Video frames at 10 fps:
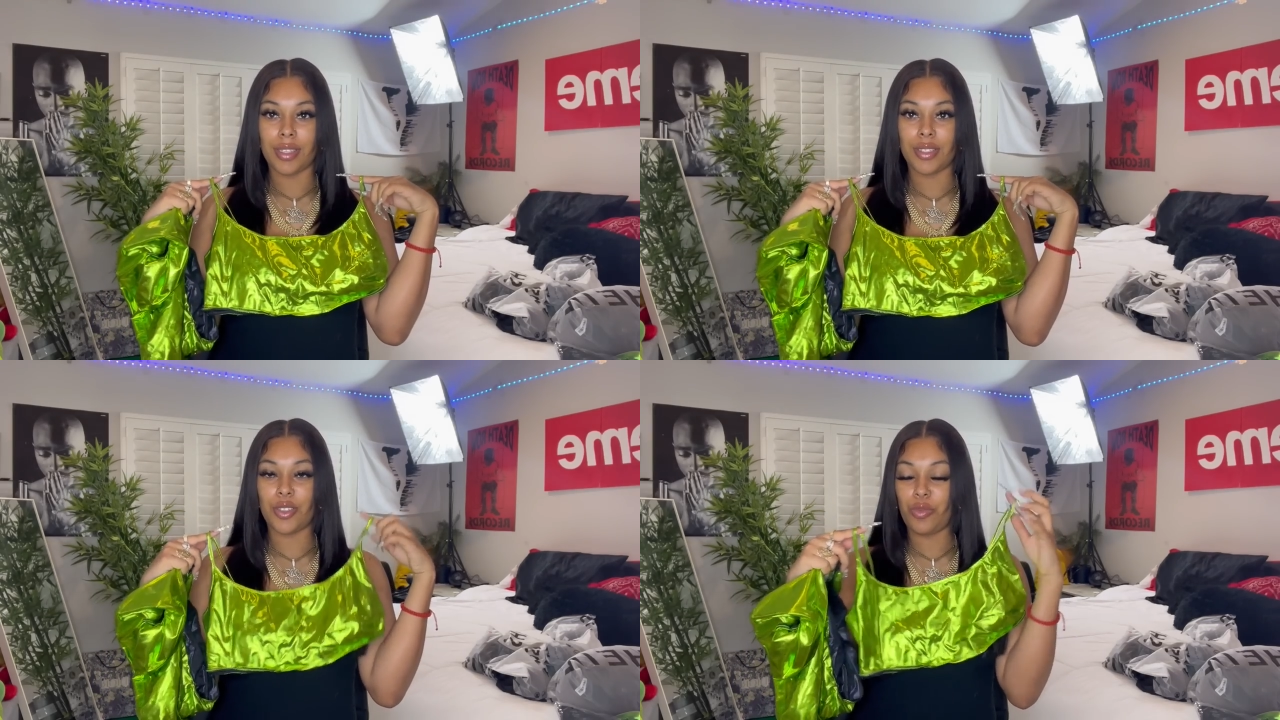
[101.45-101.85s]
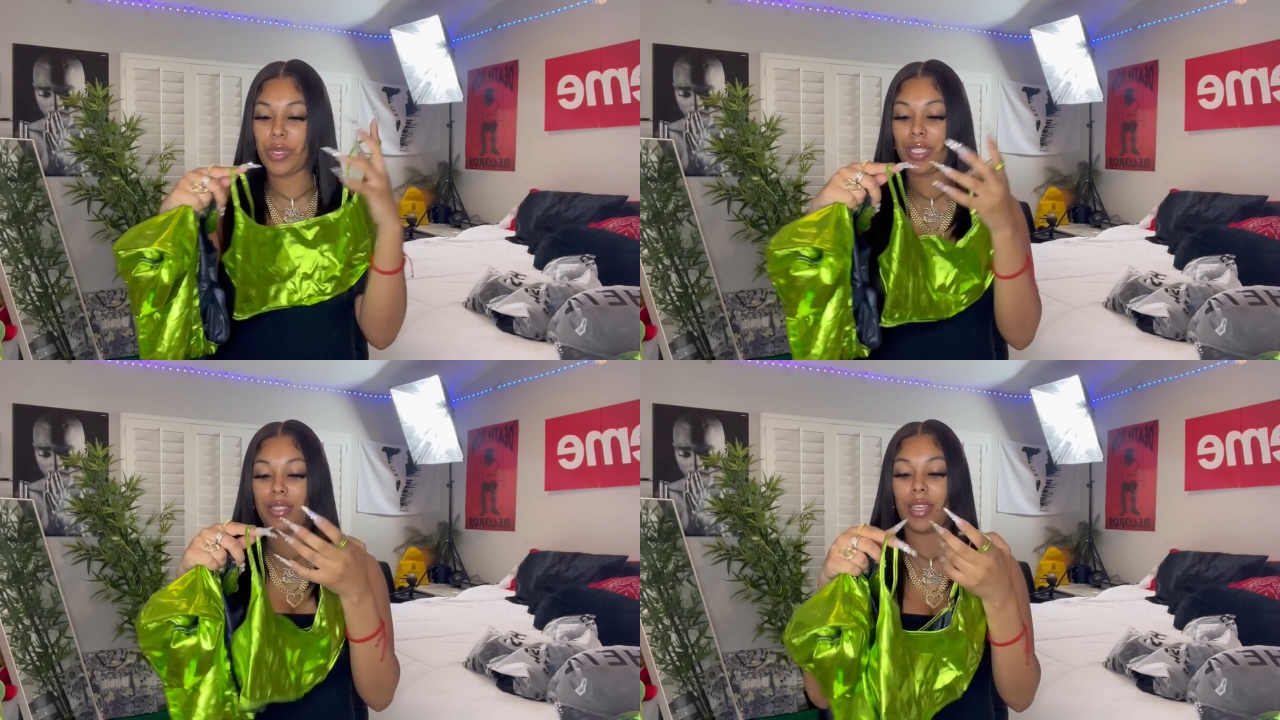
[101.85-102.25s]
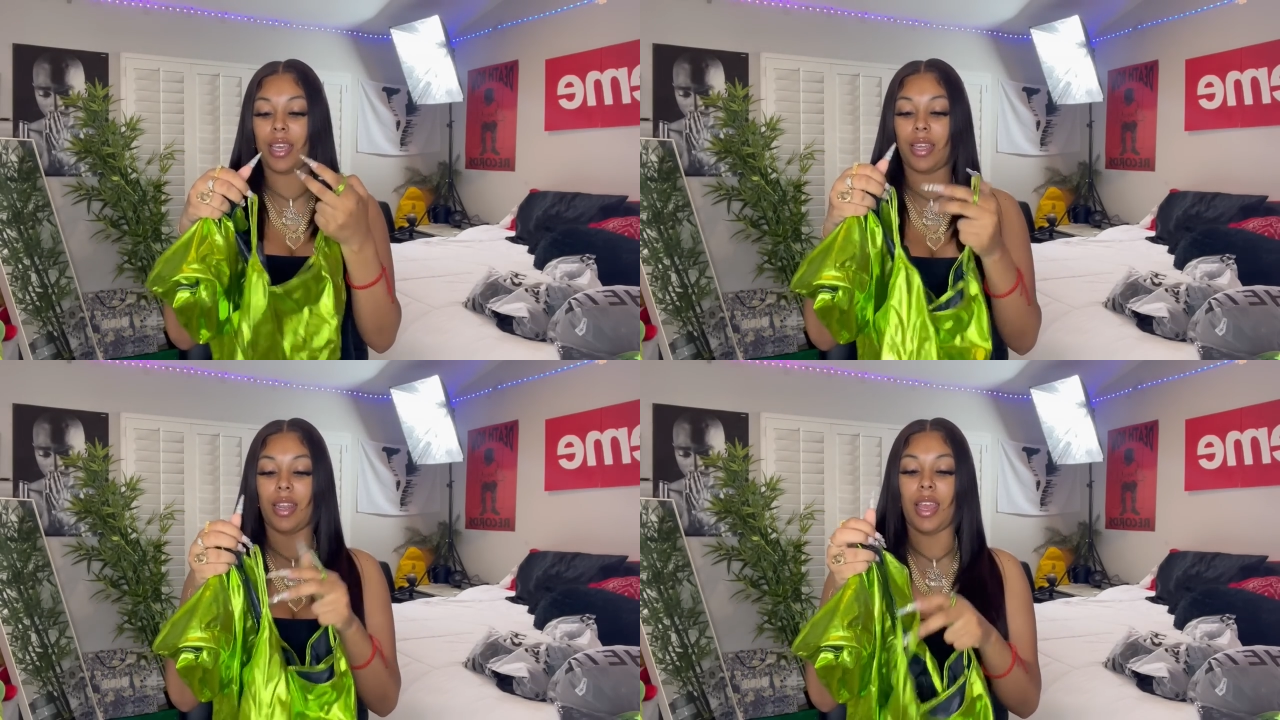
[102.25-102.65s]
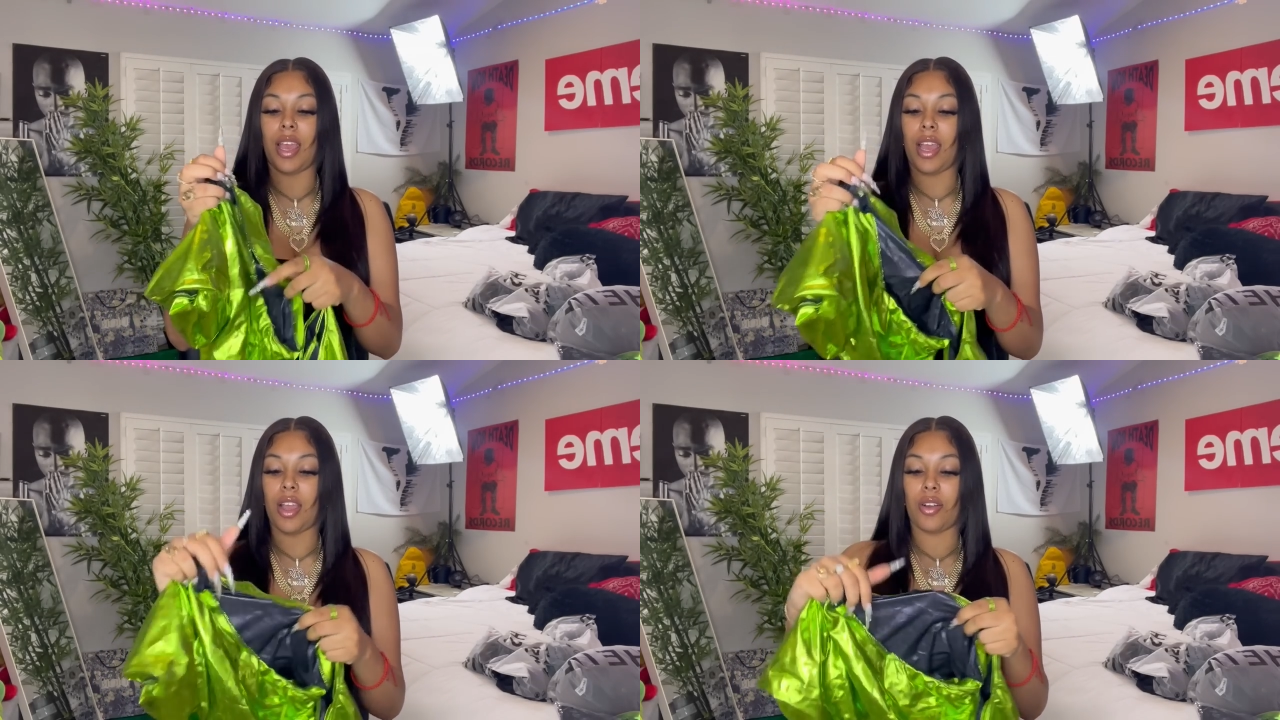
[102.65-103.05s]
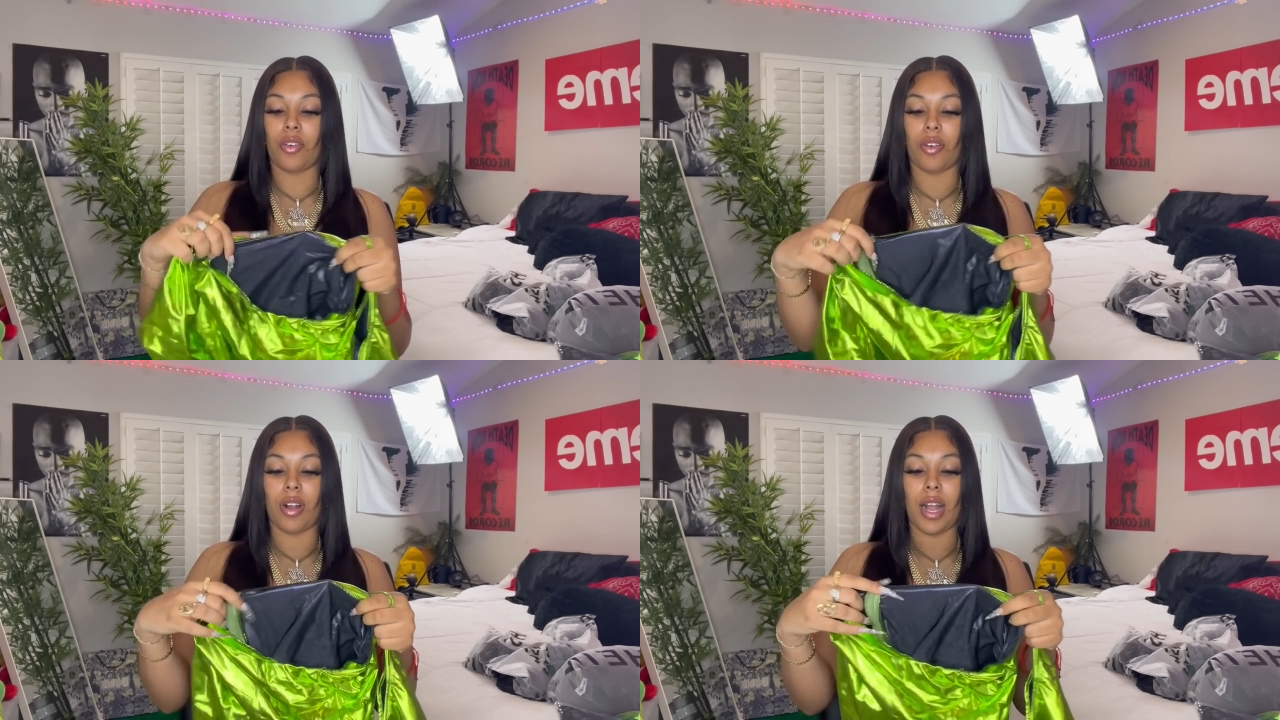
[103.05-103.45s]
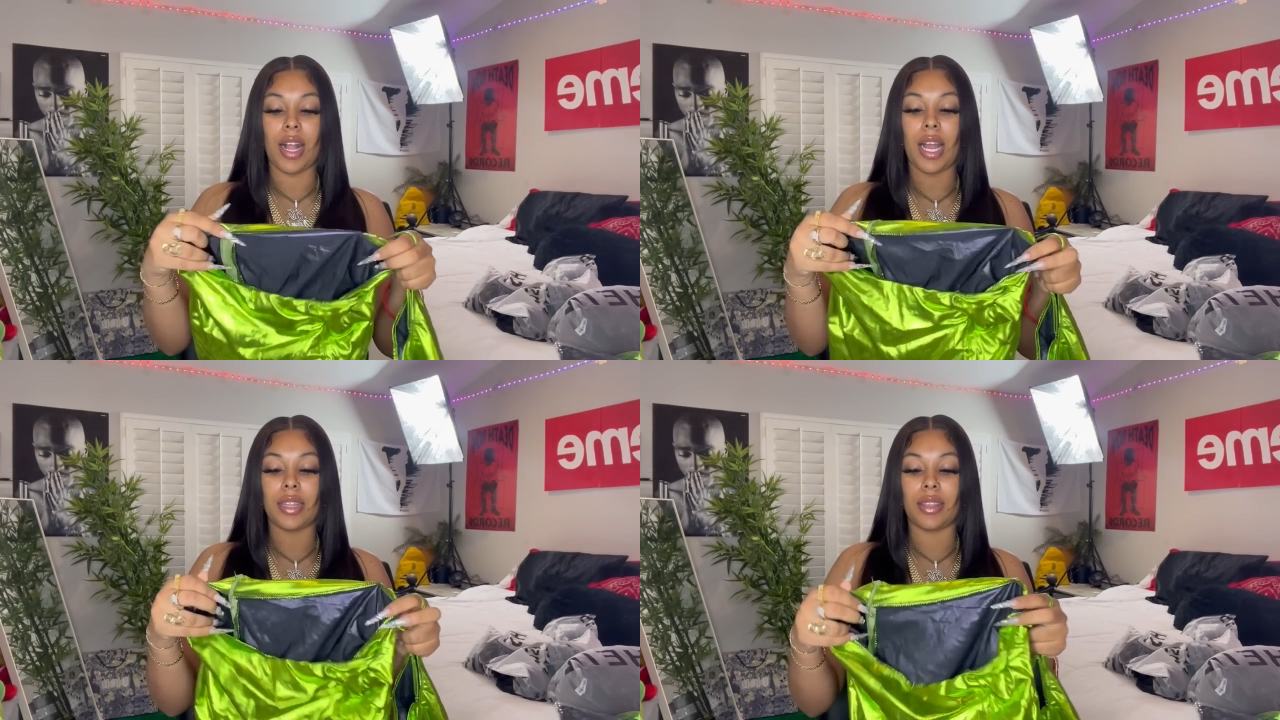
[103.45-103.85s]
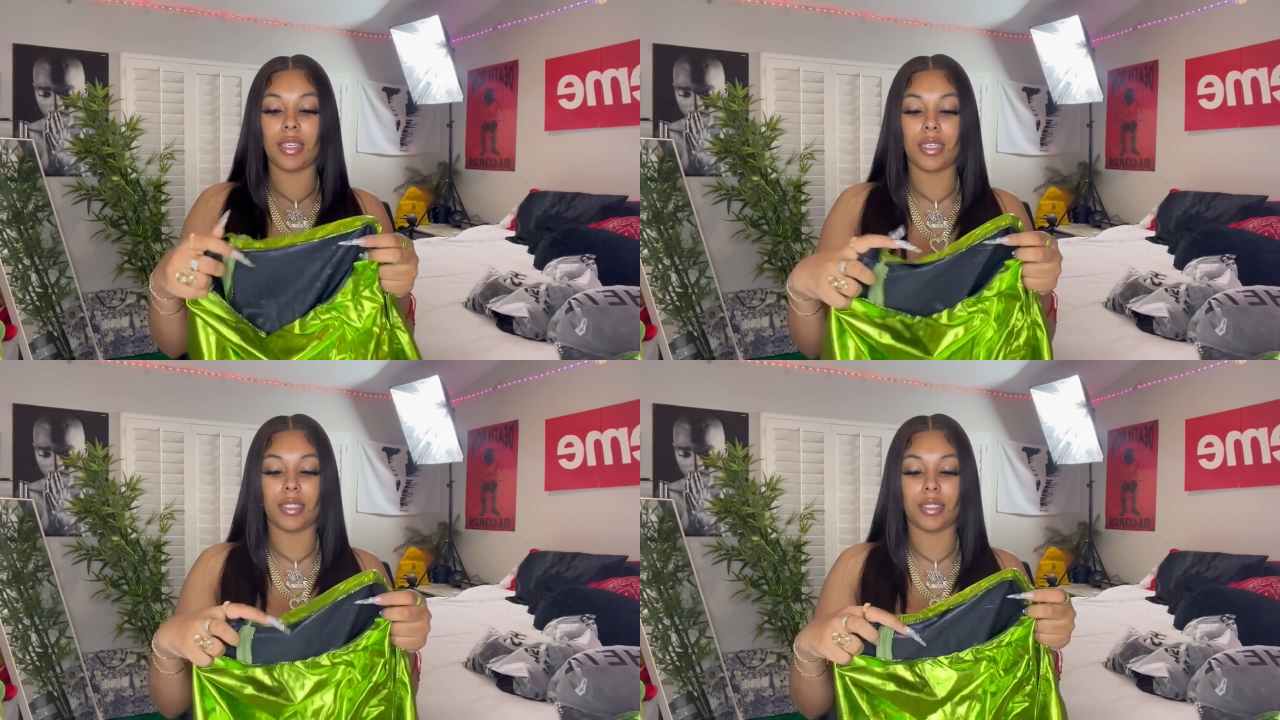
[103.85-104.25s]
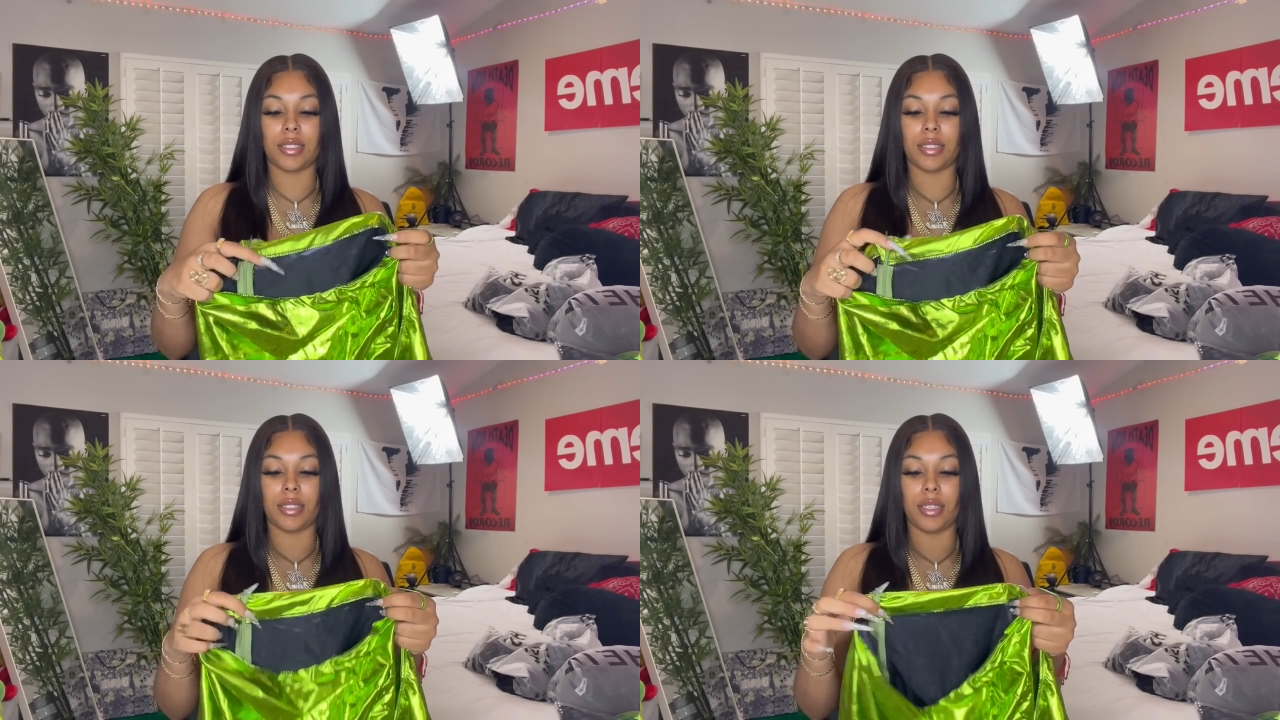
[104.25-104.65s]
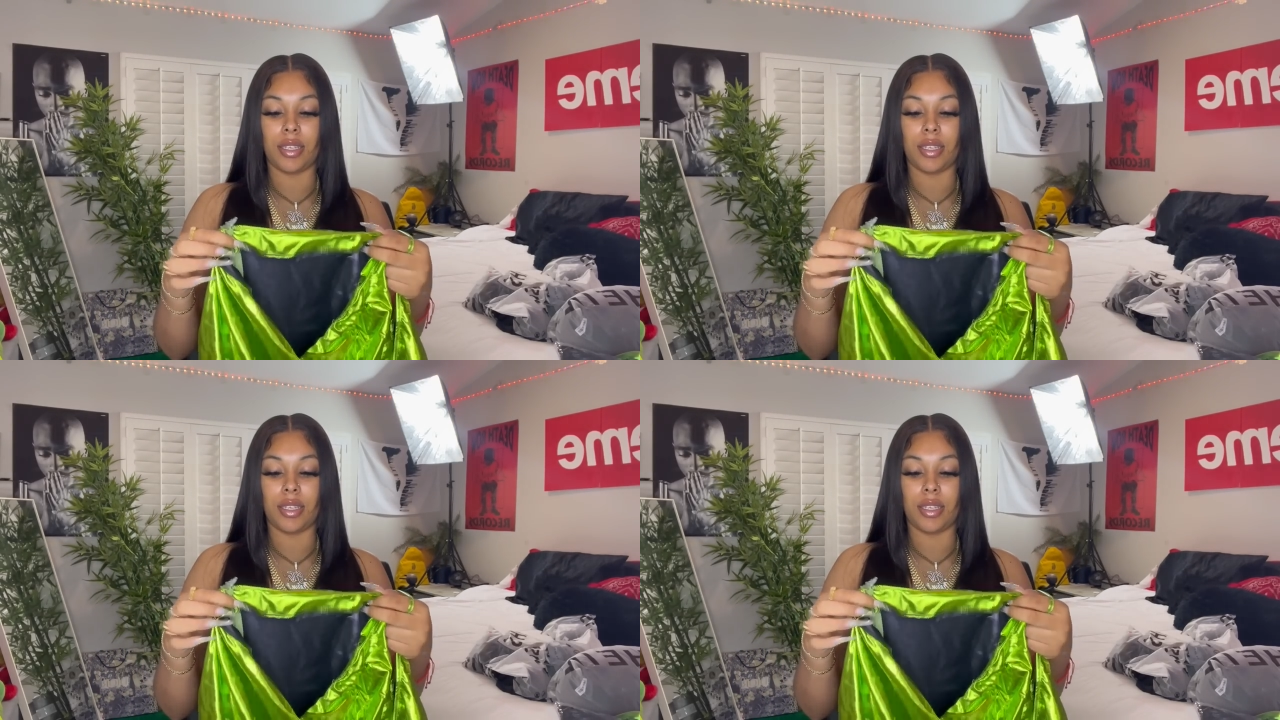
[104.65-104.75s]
two-piece set. Girl, I got this